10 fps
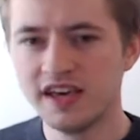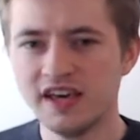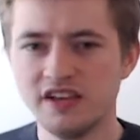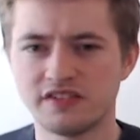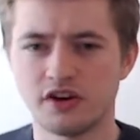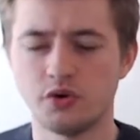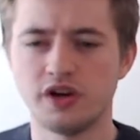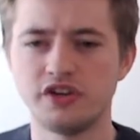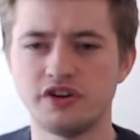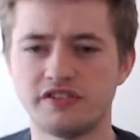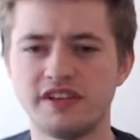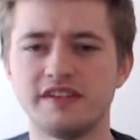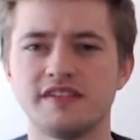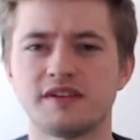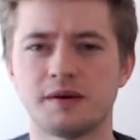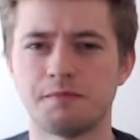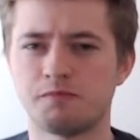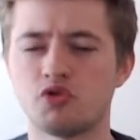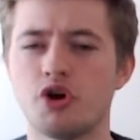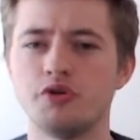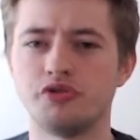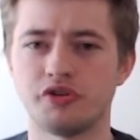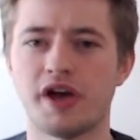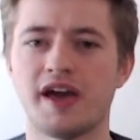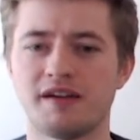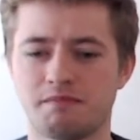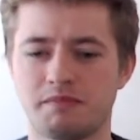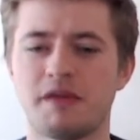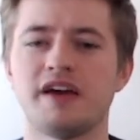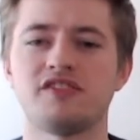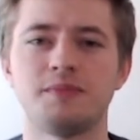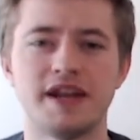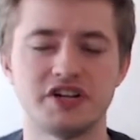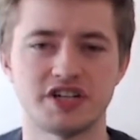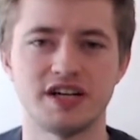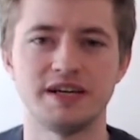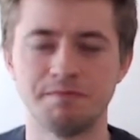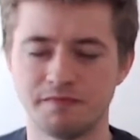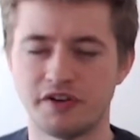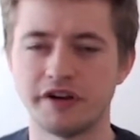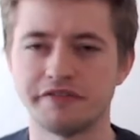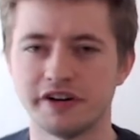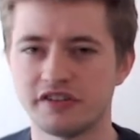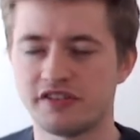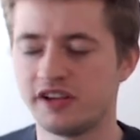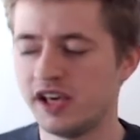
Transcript: So you can see that this grows exponentially very fast.